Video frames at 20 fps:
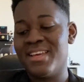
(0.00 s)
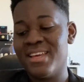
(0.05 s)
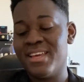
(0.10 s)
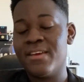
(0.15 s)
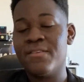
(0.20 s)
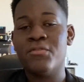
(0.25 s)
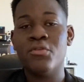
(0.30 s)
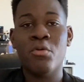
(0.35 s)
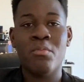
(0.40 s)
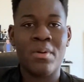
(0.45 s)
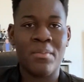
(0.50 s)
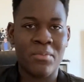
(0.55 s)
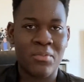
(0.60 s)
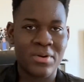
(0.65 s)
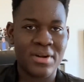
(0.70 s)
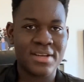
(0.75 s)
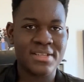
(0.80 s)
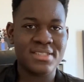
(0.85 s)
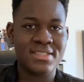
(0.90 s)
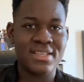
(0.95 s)
if you remember what
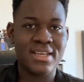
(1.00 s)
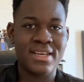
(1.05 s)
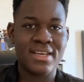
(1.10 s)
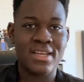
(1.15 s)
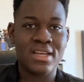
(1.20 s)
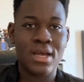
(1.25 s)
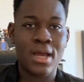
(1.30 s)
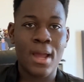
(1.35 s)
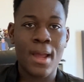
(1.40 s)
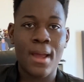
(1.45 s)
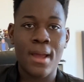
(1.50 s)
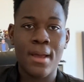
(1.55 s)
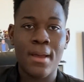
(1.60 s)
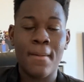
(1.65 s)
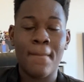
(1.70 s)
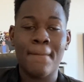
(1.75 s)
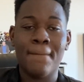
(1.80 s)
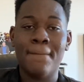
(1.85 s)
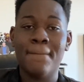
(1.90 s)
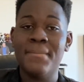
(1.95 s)
I said,
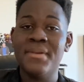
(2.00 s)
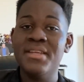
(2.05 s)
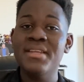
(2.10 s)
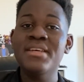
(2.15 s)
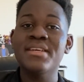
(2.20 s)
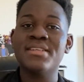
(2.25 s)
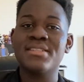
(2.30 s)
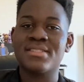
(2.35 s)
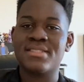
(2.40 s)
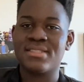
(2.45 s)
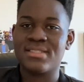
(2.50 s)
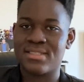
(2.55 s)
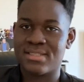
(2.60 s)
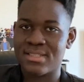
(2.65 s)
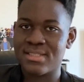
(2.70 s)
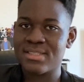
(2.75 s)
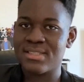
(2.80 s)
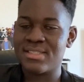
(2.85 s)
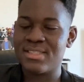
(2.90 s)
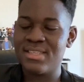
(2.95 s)
Mini is
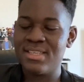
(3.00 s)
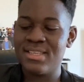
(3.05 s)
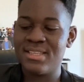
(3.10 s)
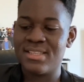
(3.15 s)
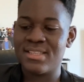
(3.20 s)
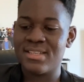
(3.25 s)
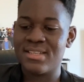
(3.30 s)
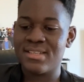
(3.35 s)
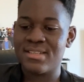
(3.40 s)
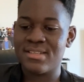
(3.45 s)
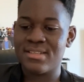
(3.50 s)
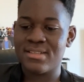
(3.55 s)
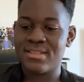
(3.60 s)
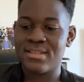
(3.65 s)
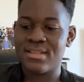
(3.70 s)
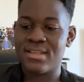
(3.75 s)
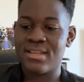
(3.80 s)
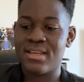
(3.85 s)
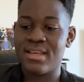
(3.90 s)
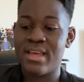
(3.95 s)
16,
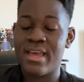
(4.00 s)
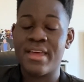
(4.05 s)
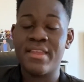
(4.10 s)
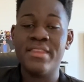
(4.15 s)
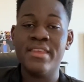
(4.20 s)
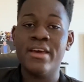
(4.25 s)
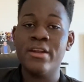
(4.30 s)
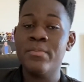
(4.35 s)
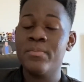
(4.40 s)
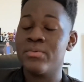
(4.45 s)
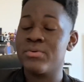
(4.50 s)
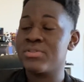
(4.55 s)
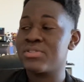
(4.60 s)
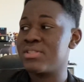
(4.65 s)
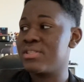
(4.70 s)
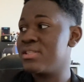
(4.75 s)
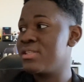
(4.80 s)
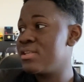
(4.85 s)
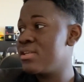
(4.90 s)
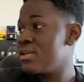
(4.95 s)
and the other
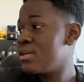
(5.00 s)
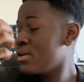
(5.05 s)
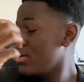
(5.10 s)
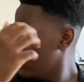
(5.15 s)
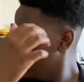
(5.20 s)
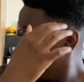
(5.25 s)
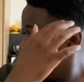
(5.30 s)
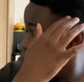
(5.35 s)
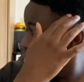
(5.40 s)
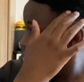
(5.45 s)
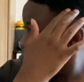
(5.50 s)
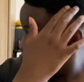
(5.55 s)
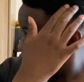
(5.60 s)
person was